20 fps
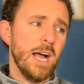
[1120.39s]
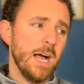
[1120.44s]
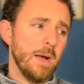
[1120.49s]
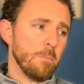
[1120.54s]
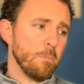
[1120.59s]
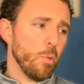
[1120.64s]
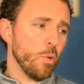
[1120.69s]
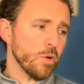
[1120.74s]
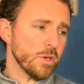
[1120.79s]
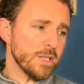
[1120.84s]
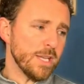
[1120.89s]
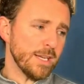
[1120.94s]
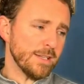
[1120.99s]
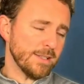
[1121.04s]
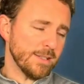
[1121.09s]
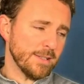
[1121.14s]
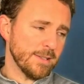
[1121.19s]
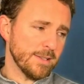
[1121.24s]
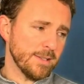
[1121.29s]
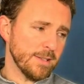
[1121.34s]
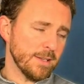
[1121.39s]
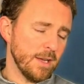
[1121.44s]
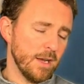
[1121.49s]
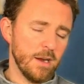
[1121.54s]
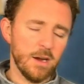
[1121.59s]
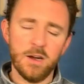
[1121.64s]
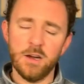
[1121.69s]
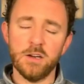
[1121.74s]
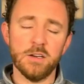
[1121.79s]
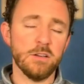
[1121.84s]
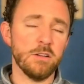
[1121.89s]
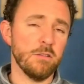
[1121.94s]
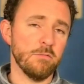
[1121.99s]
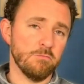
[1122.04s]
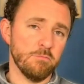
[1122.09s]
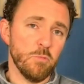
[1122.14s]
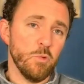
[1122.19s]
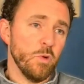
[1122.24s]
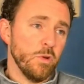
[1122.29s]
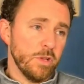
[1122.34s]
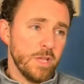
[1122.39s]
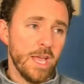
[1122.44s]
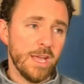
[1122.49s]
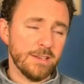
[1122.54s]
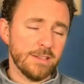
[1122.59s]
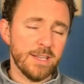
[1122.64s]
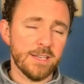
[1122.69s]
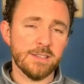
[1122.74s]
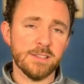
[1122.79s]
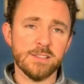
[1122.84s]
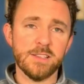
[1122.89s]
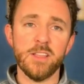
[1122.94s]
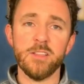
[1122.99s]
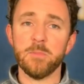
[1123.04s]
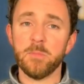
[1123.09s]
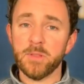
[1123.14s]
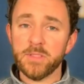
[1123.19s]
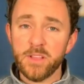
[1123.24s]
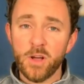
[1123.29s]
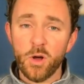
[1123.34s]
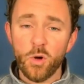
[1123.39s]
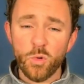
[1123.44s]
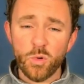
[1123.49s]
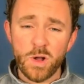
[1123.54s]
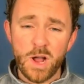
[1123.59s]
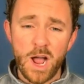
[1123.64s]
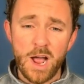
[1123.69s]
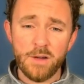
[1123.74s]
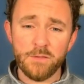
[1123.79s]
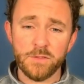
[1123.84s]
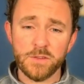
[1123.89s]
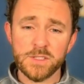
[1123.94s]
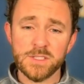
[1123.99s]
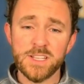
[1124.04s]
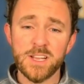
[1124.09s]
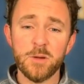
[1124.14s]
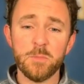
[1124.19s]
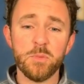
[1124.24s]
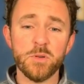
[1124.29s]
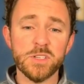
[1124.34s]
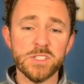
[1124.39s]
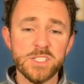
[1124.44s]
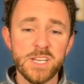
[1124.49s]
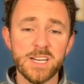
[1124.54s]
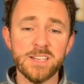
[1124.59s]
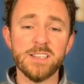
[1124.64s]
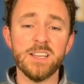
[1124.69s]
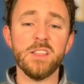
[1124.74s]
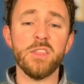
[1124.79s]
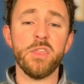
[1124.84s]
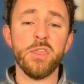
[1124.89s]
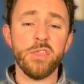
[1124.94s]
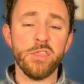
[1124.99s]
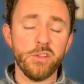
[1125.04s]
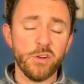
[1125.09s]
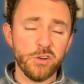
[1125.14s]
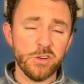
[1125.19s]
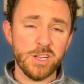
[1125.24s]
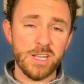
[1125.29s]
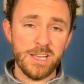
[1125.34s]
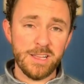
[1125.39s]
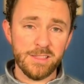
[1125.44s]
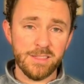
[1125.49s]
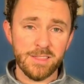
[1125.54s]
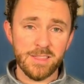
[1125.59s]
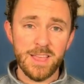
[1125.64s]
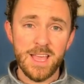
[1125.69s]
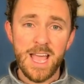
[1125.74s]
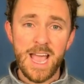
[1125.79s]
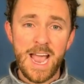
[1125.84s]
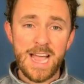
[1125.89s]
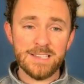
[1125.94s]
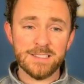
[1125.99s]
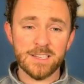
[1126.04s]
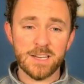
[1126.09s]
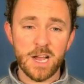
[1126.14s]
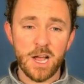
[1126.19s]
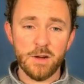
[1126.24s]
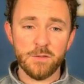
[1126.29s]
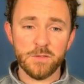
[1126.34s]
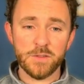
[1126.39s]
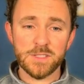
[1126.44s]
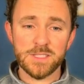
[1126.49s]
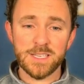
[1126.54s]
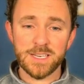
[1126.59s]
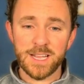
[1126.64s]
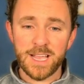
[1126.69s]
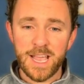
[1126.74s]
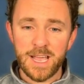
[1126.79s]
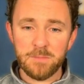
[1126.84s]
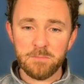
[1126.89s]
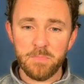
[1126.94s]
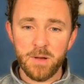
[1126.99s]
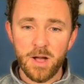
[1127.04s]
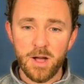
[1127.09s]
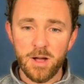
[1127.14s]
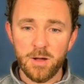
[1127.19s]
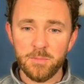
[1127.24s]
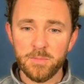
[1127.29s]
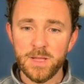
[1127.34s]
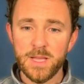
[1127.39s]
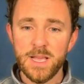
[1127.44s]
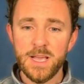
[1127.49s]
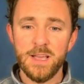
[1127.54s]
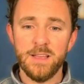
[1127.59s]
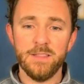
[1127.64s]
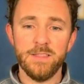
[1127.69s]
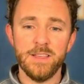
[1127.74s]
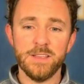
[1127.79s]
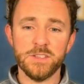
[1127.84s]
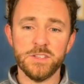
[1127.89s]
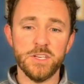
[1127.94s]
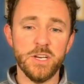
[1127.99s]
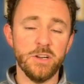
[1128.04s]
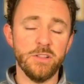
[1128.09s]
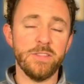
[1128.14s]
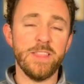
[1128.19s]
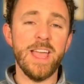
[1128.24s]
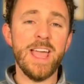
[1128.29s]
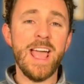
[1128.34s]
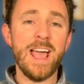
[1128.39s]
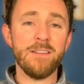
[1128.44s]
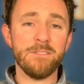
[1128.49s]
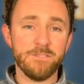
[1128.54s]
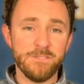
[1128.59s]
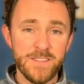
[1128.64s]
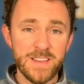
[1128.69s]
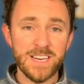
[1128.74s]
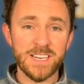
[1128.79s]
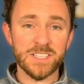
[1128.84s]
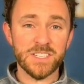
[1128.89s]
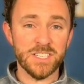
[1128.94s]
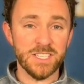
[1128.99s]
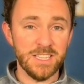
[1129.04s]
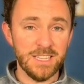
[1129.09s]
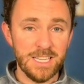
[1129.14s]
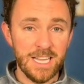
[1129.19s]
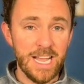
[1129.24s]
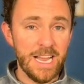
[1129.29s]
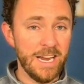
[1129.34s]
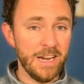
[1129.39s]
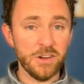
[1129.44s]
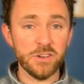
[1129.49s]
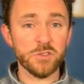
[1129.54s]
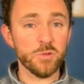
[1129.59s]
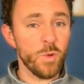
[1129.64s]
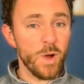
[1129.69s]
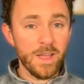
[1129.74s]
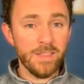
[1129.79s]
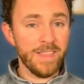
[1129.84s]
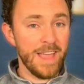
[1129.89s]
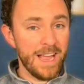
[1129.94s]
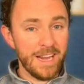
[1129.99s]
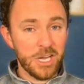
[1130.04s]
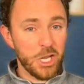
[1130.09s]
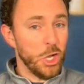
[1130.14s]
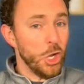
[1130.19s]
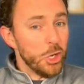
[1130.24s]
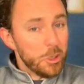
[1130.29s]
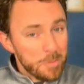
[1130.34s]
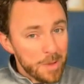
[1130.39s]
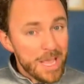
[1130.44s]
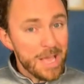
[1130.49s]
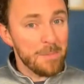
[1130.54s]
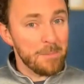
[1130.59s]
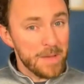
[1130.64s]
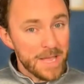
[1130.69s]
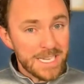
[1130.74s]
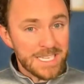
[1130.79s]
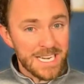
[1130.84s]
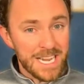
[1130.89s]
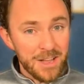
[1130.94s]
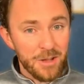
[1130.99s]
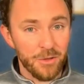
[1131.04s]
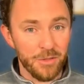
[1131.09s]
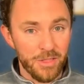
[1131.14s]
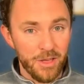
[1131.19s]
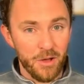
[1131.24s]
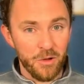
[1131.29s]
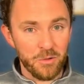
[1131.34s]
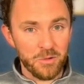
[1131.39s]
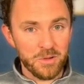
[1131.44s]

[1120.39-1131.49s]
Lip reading: Poor Texas, Texas Southern, but the whole conference. They're projected 30th as a conference at Ken Palm this year. They have finished. Here's why that could be a big deal, though.